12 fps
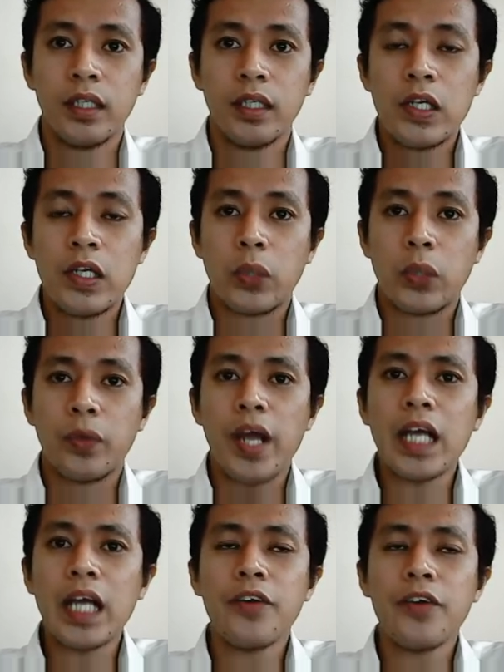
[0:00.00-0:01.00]
So right
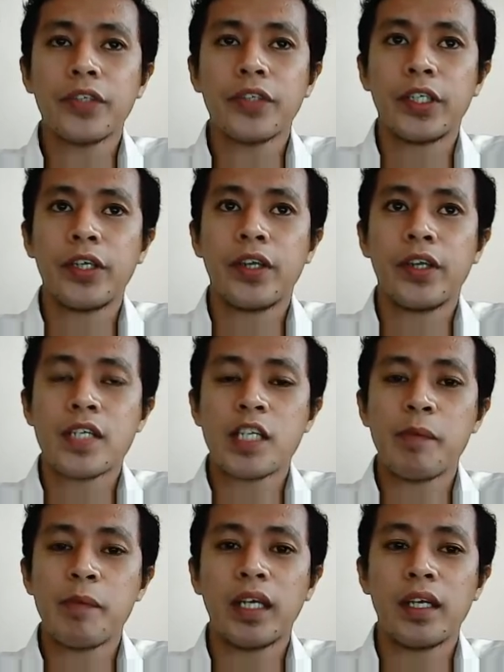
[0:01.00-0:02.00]
after the system
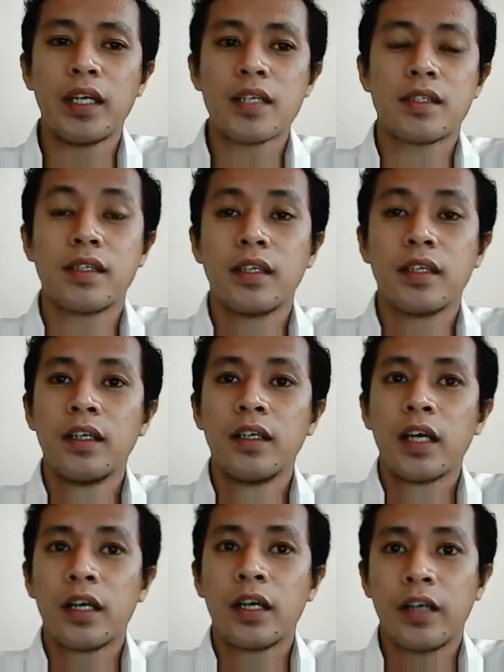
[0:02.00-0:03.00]
analyst
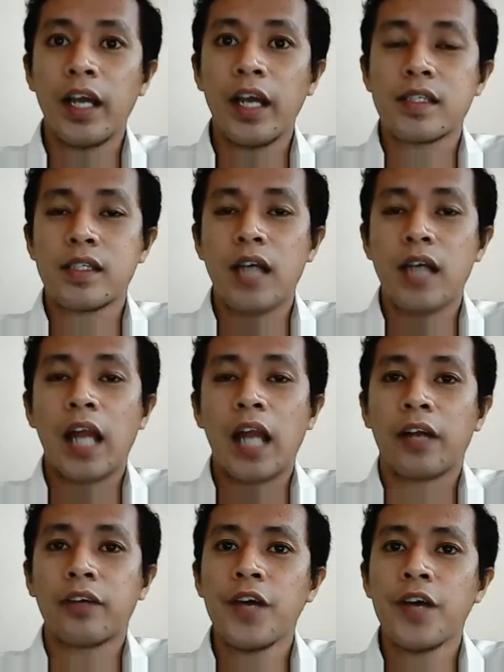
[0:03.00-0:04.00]
creates and
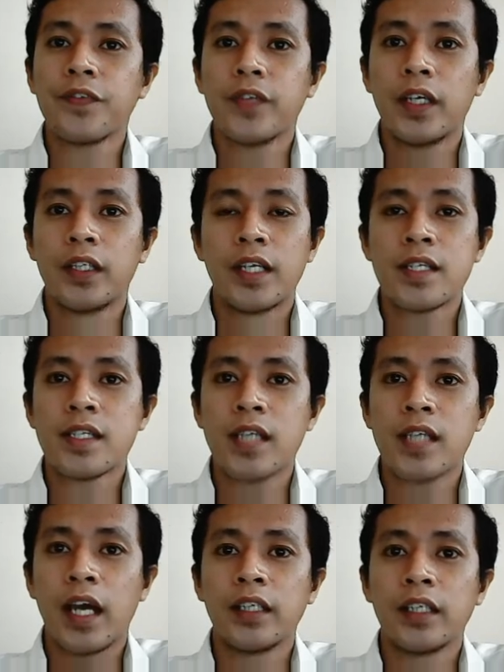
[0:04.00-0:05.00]
crafted the
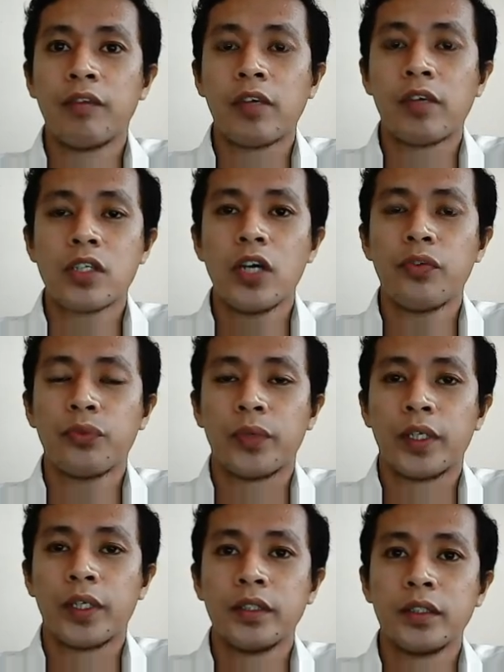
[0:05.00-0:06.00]
design of a
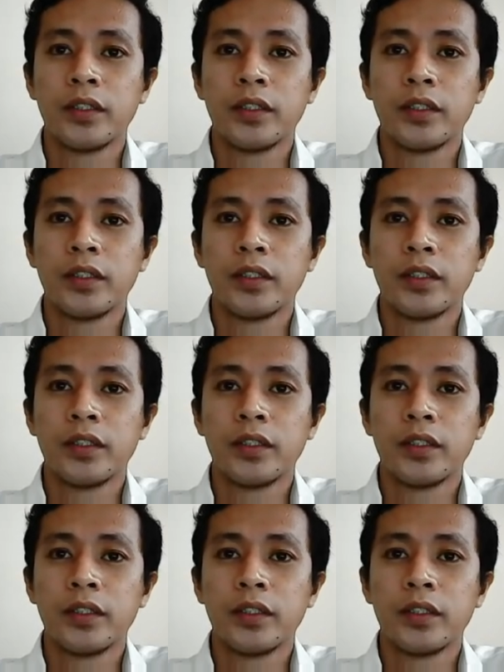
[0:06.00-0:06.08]
software,